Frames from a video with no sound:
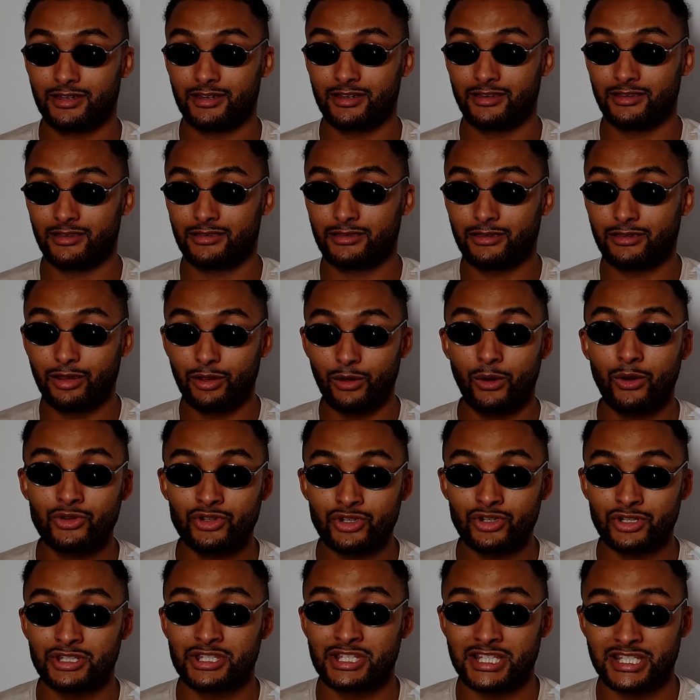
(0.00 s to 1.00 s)
the
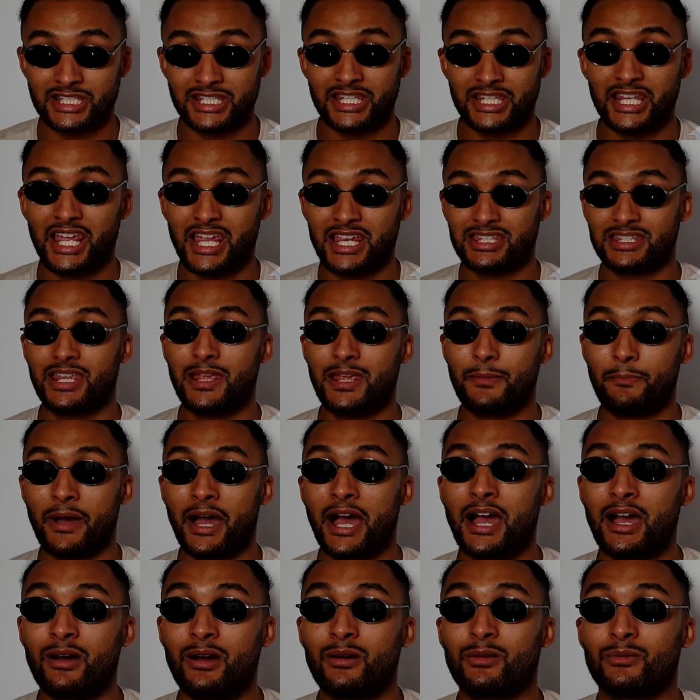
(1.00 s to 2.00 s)

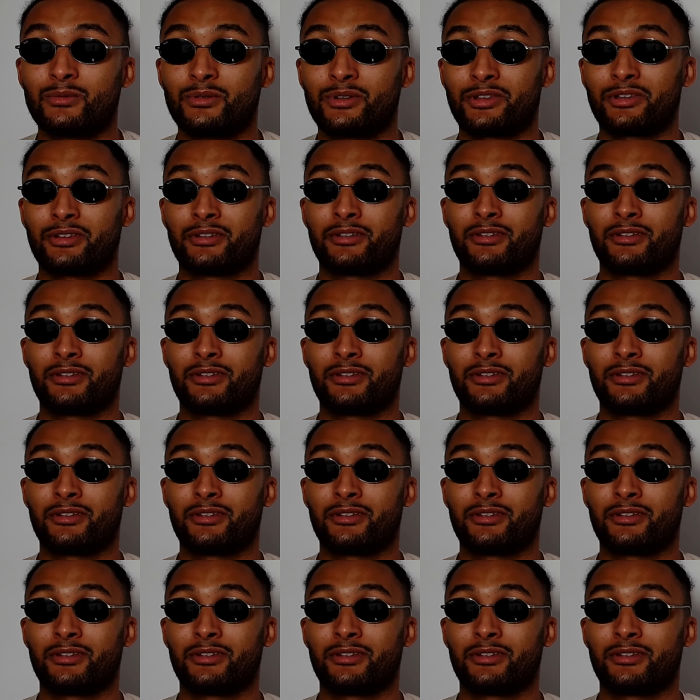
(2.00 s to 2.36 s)
260-pound